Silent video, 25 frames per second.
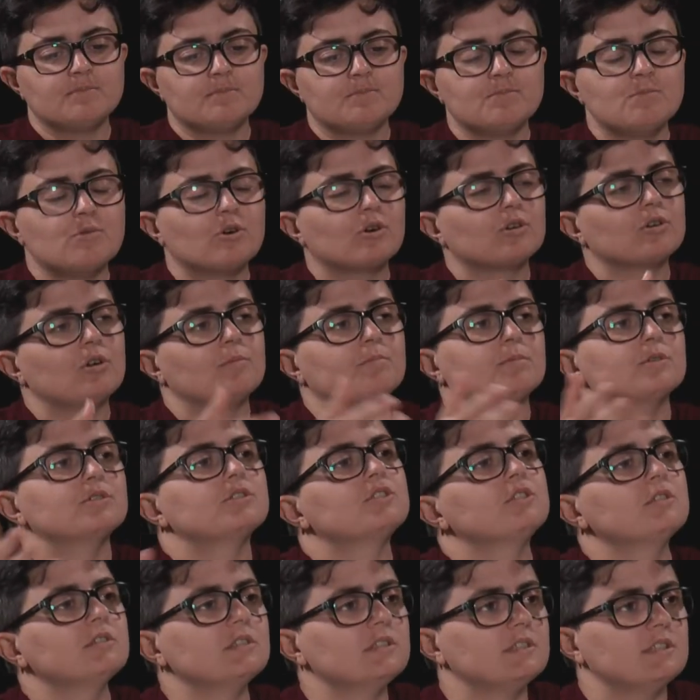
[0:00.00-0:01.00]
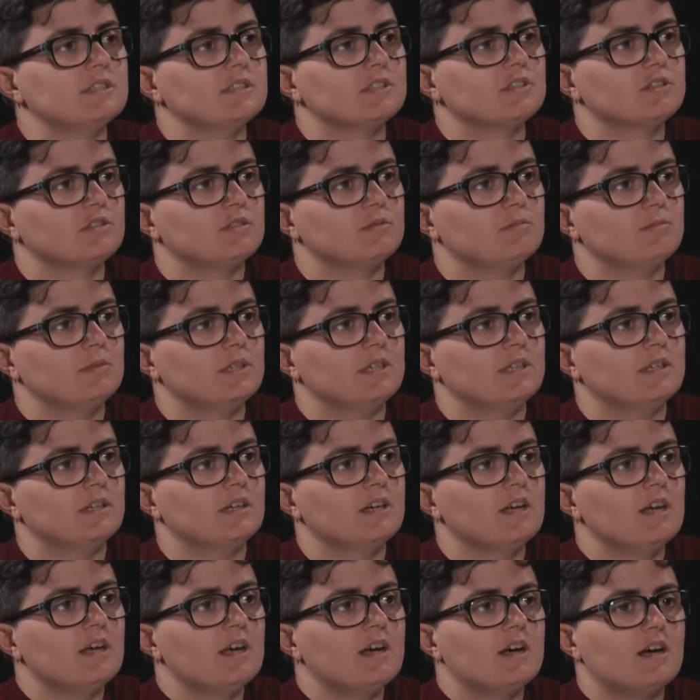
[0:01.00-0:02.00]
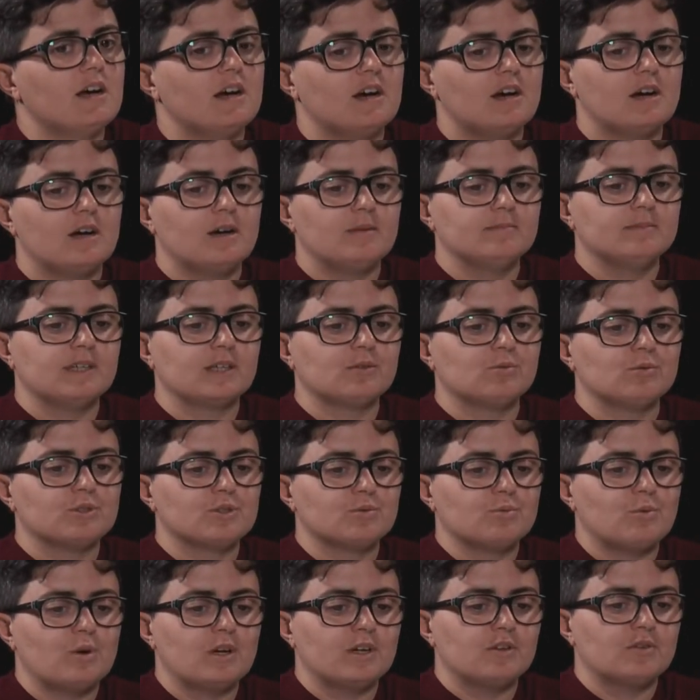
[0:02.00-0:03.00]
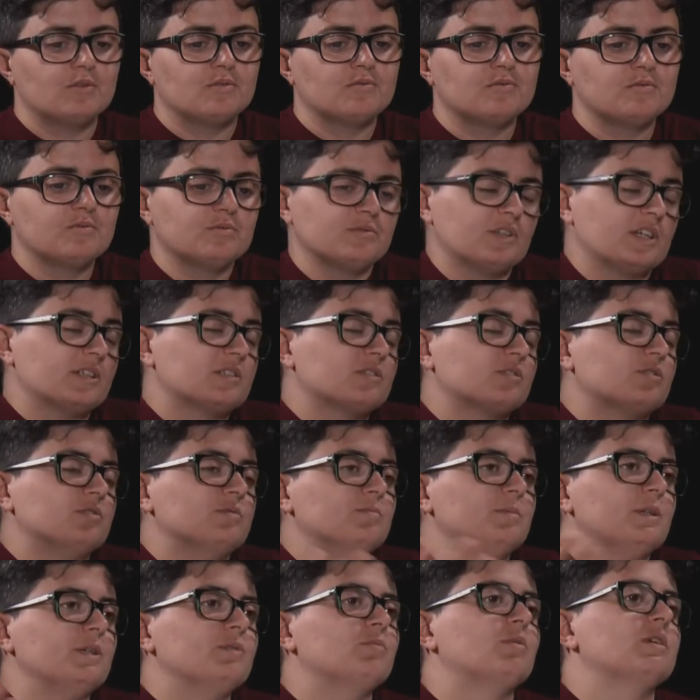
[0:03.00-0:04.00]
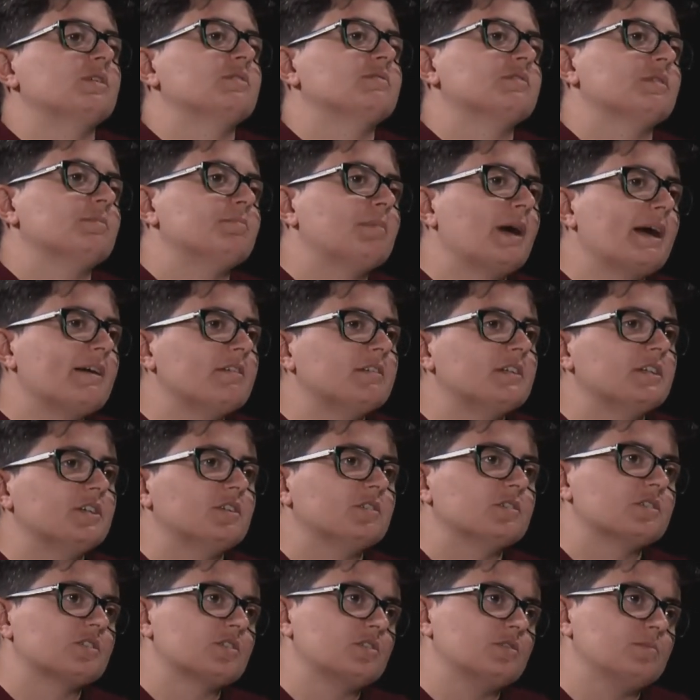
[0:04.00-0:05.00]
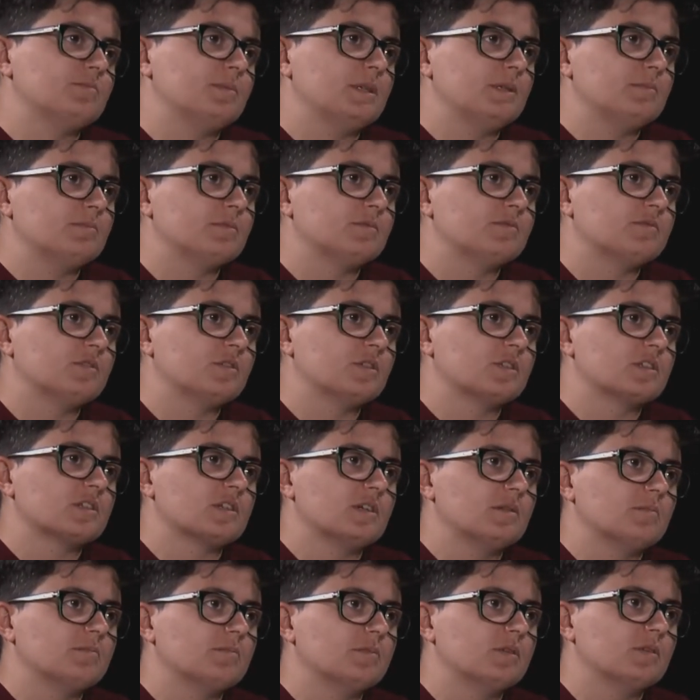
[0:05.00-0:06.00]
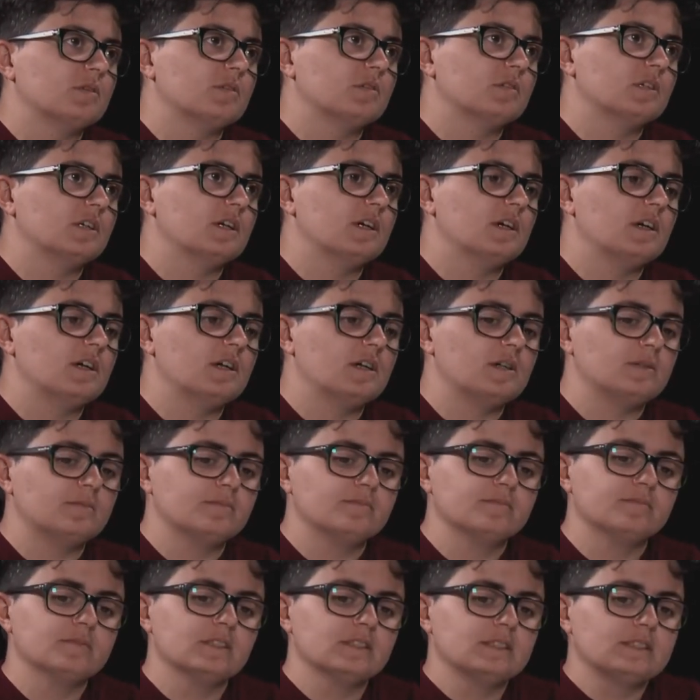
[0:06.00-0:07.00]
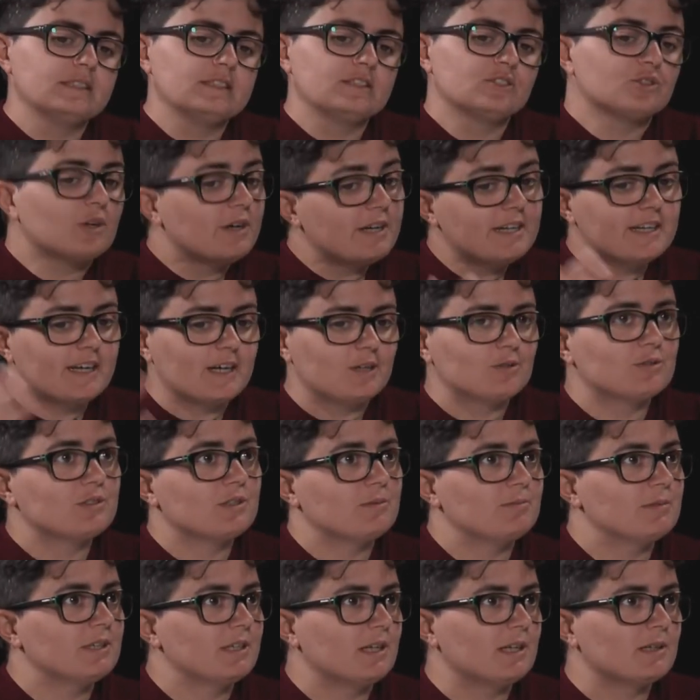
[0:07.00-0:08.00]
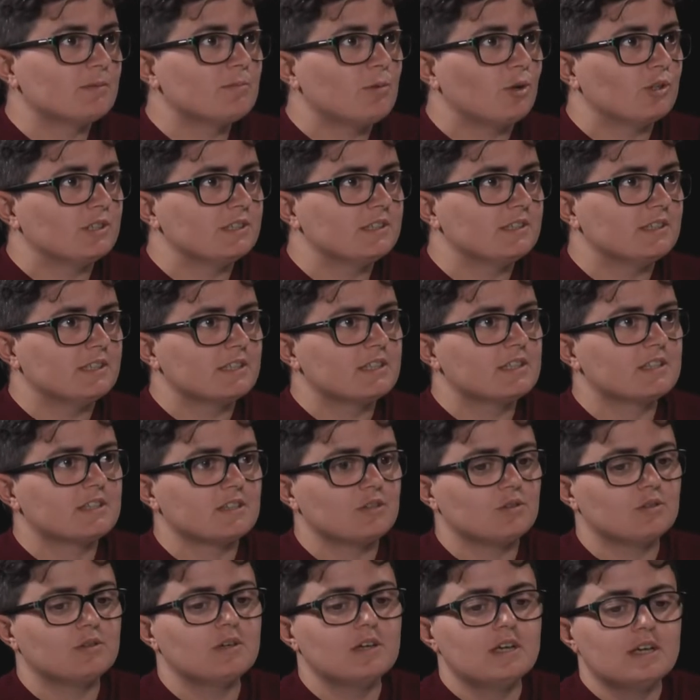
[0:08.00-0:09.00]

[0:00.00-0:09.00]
more opportunities to me. That could be one of the barriers to people, for example, trying out something like politics. So